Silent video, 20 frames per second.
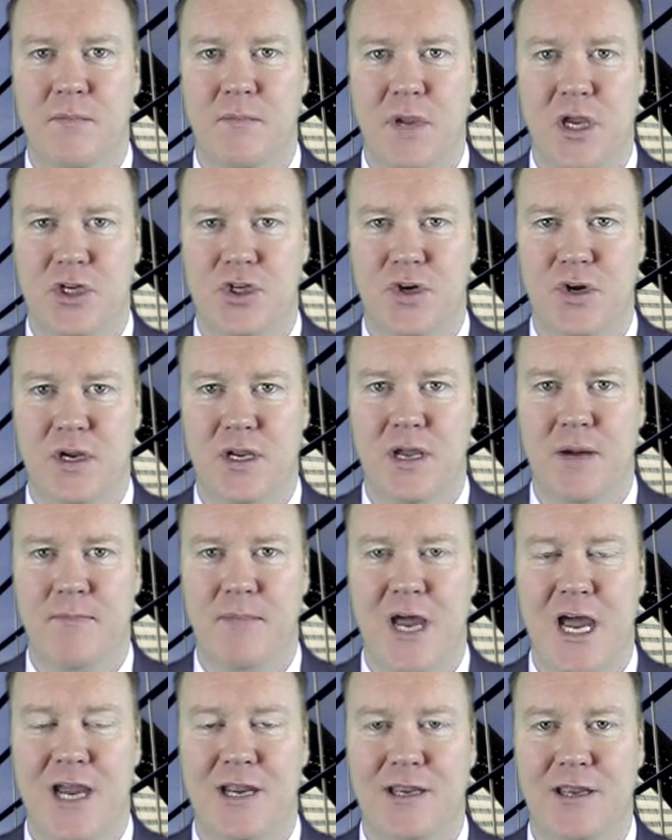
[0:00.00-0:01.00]
Make sure you come
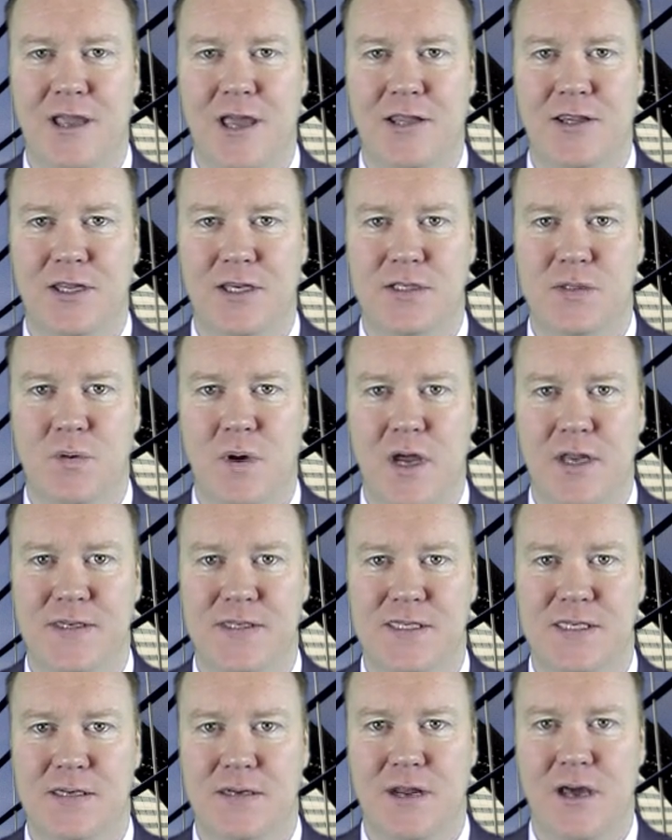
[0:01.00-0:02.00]
back and get this one.
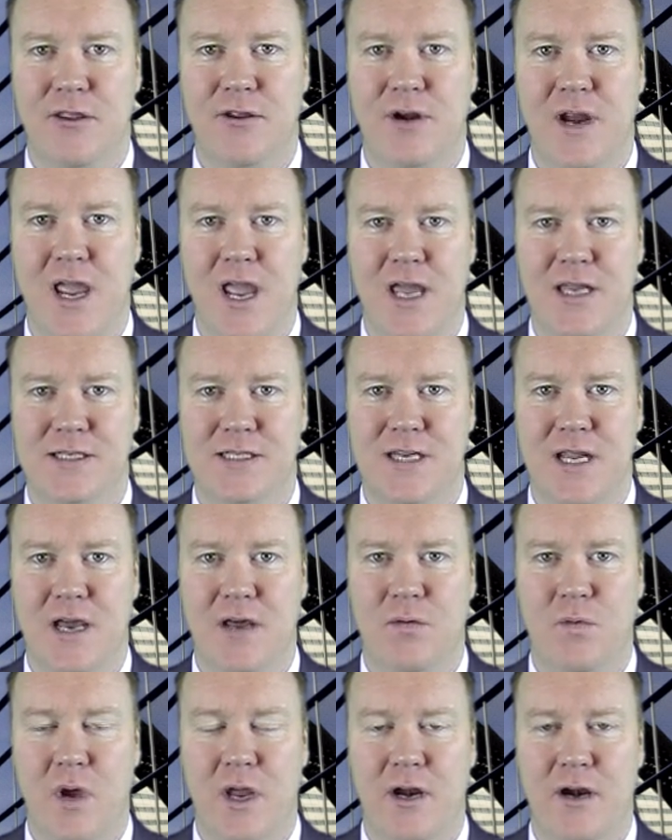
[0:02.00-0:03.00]
It's another hands
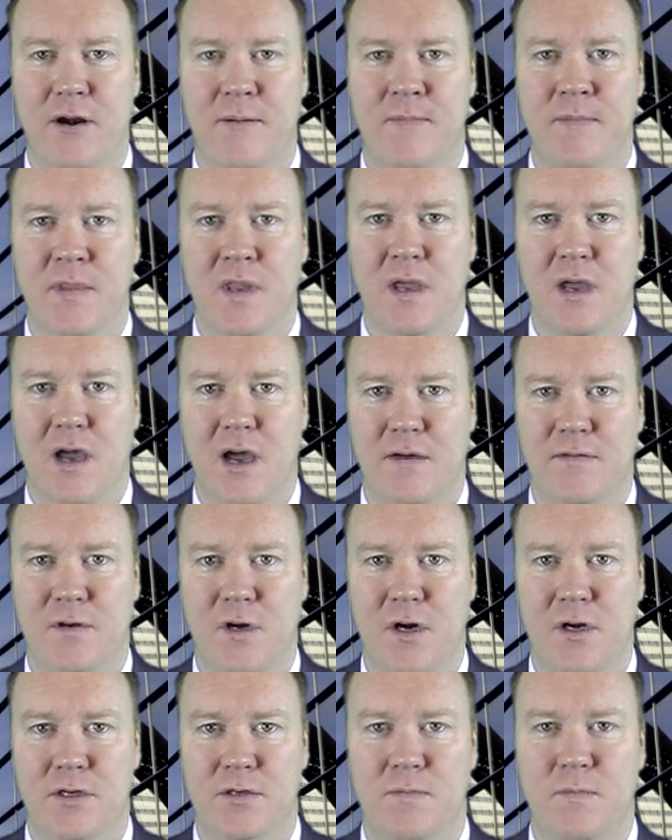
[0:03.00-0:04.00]
down winner
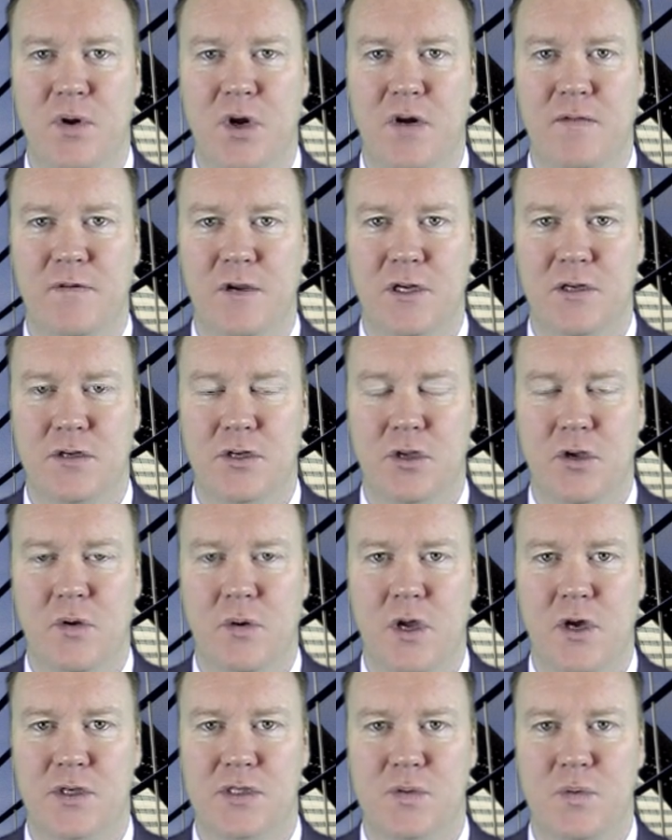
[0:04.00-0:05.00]
after a perfect 2
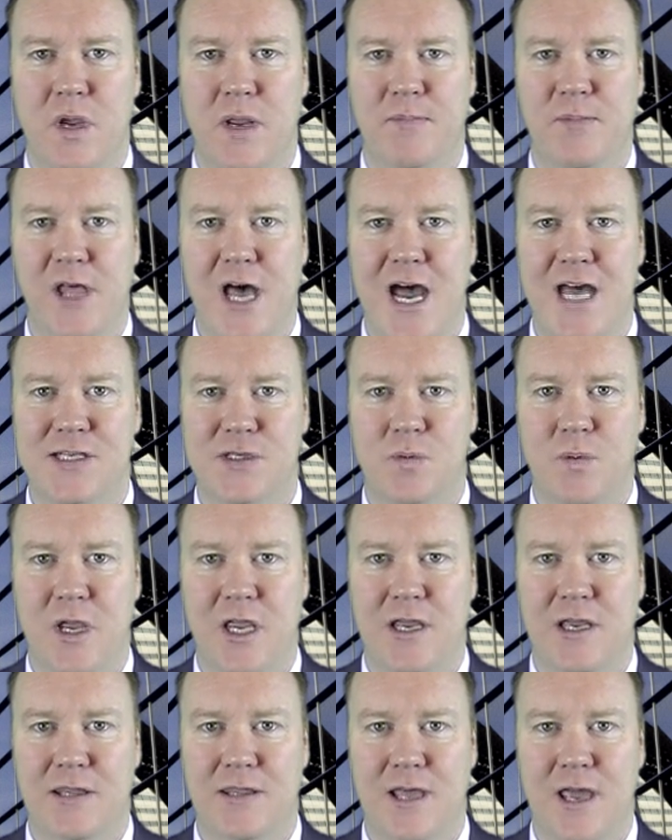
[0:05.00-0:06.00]
0 sweep last
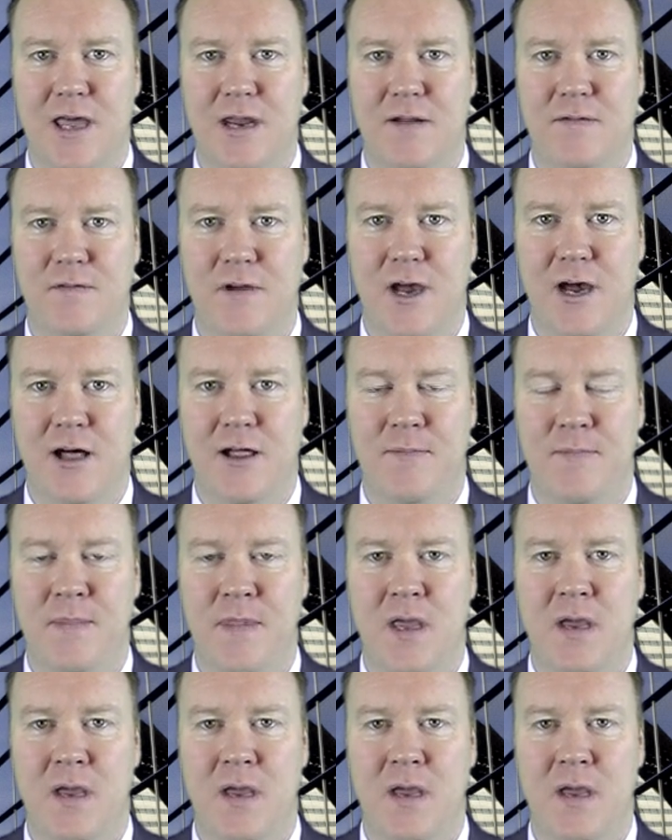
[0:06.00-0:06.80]
week in the NFL.